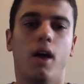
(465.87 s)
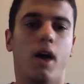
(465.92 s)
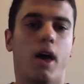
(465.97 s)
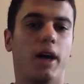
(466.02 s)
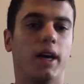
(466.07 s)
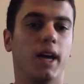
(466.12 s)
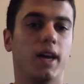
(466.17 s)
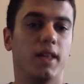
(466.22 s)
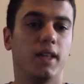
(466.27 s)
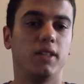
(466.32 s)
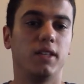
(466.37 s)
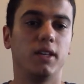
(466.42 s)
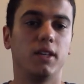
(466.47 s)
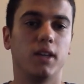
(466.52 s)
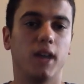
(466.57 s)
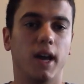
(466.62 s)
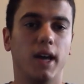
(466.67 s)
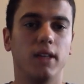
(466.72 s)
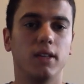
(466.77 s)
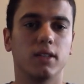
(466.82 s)
Okay, that's it,
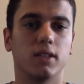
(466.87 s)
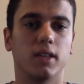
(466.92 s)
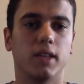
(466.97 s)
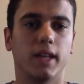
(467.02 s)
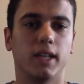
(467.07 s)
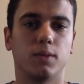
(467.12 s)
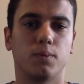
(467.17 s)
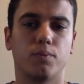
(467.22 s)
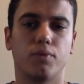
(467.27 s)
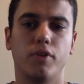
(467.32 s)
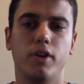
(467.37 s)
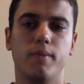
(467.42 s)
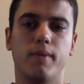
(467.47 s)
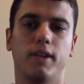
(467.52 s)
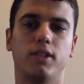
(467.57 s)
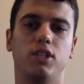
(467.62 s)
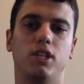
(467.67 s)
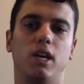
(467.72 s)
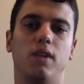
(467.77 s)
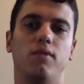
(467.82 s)
guys. That's pretty
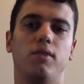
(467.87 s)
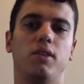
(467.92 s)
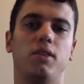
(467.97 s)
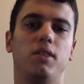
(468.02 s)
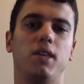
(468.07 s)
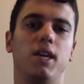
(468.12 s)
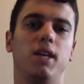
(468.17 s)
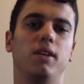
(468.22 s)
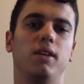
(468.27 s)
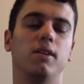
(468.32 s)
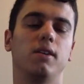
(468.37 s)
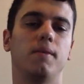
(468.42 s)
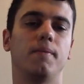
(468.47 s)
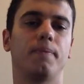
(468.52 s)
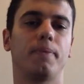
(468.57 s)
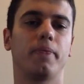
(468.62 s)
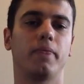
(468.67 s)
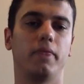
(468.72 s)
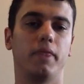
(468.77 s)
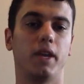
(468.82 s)
much everything
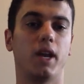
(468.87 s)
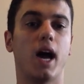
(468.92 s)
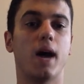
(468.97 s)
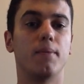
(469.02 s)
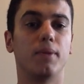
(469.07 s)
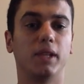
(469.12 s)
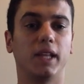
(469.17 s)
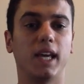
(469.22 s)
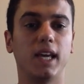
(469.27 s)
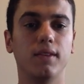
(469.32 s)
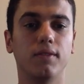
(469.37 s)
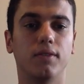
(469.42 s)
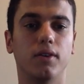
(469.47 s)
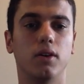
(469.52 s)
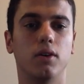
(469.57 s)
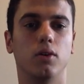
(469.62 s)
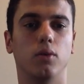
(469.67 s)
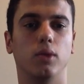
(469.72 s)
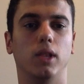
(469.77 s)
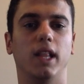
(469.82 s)
that I believe
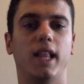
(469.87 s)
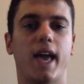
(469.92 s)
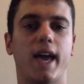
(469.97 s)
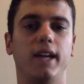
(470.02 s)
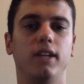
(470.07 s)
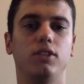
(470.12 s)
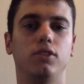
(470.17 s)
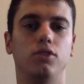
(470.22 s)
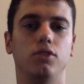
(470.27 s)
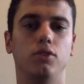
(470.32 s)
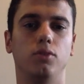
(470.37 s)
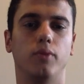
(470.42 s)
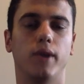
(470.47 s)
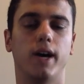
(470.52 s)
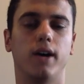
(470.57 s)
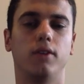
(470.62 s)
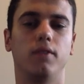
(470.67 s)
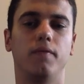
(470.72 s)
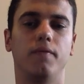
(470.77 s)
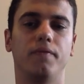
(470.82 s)
will allow you to do
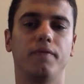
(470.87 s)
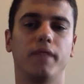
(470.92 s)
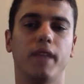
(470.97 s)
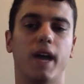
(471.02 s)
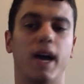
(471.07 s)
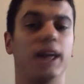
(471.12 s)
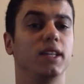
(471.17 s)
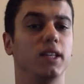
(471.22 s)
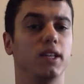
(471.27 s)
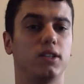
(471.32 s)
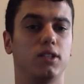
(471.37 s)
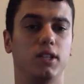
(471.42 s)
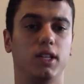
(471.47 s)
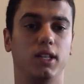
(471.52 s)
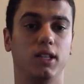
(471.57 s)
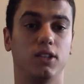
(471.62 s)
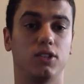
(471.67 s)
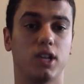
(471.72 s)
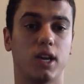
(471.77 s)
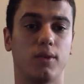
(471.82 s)
well in the
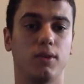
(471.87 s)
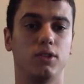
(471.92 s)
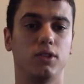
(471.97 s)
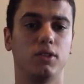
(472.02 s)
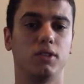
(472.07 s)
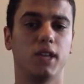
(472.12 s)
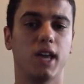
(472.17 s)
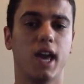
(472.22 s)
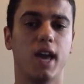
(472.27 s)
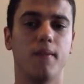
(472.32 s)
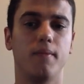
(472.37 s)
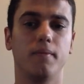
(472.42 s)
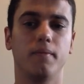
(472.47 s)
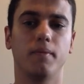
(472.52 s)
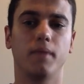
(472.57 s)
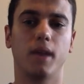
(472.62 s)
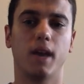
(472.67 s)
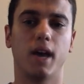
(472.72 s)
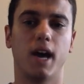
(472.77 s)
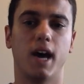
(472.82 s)
English language exam.
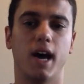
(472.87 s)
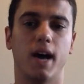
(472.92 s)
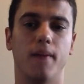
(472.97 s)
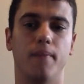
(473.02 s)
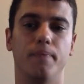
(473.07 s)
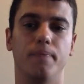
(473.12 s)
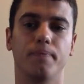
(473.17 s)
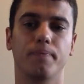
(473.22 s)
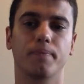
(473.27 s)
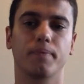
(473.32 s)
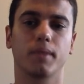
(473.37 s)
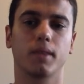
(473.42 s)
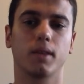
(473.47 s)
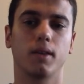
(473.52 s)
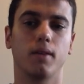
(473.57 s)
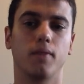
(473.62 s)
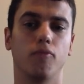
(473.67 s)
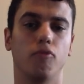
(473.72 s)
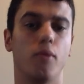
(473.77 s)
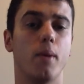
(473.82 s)

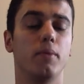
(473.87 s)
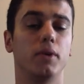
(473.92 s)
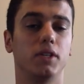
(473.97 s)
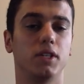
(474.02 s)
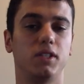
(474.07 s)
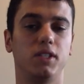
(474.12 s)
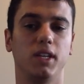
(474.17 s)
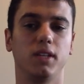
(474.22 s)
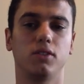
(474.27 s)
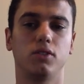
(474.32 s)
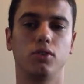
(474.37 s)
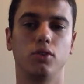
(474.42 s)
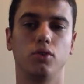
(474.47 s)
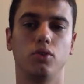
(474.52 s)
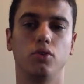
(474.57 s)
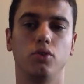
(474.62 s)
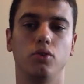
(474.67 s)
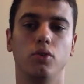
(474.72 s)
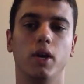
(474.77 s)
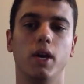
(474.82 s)
Remember to stick
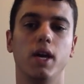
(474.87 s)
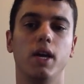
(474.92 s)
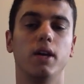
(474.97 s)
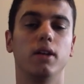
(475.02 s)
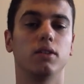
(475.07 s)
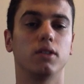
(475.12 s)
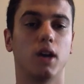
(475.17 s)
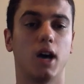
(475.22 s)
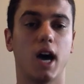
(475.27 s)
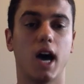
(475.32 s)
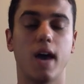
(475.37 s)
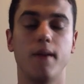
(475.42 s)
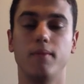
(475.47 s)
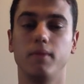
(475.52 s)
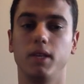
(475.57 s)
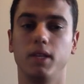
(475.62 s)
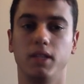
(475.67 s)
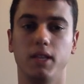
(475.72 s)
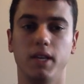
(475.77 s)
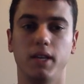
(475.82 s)
to time
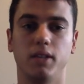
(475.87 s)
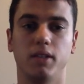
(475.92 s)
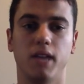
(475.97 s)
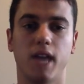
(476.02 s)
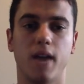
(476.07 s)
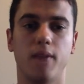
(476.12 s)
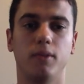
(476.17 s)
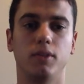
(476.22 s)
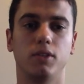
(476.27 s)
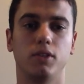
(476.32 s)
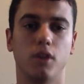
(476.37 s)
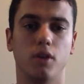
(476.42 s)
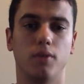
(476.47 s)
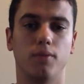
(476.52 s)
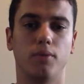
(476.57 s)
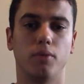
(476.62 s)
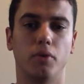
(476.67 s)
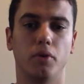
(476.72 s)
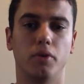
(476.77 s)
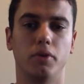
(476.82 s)
in the exam. It's so
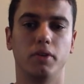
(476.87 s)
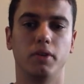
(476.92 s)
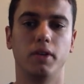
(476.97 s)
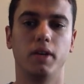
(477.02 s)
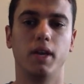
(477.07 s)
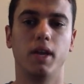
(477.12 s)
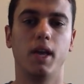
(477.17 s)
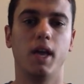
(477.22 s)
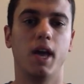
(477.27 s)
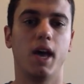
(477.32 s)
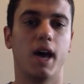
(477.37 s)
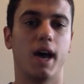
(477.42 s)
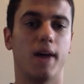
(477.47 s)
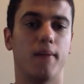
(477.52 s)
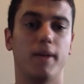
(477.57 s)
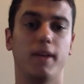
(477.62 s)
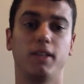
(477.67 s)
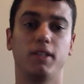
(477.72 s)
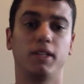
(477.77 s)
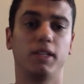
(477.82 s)
important.
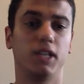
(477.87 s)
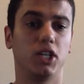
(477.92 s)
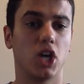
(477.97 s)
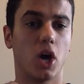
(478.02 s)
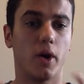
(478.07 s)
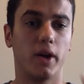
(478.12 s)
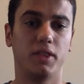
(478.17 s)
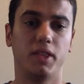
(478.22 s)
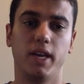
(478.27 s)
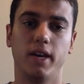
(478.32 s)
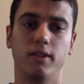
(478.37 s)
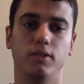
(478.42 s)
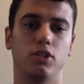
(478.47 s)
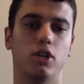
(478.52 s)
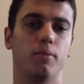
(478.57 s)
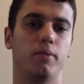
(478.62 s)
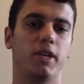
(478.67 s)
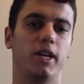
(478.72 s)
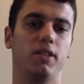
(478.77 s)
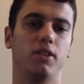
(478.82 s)
Basically, go out there and
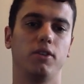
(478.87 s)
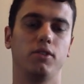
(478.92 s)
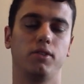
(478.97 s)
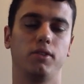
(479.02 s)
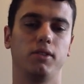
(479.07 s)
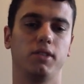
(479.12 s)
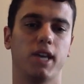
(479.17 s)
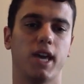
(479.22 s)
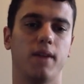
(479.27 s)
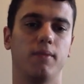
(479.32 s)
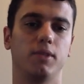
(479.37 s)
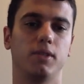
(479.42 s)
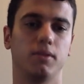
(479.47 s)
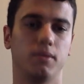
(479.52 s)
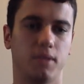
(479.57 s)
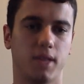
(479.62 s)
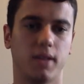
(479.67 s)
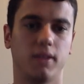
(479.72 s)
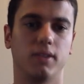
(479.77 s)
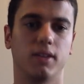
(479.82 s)
dominate those exams.
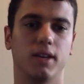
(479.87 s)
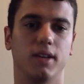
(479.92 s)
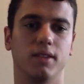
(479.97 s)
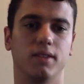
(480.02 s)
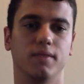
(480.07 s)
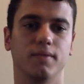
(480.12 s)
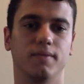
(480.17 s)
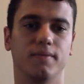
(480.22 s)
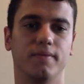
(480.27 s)
Thanks, guys.